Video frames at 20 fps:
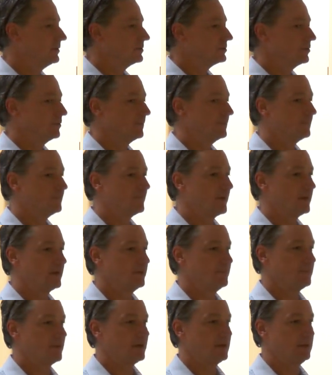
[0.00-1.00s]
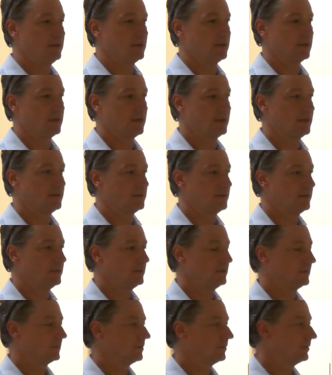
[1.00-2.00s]
So if anybody
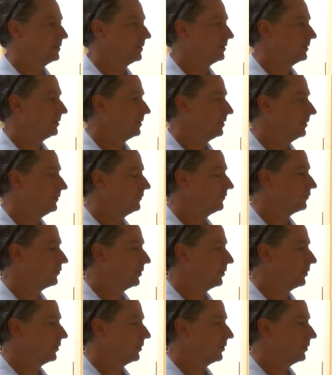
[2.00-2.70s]
is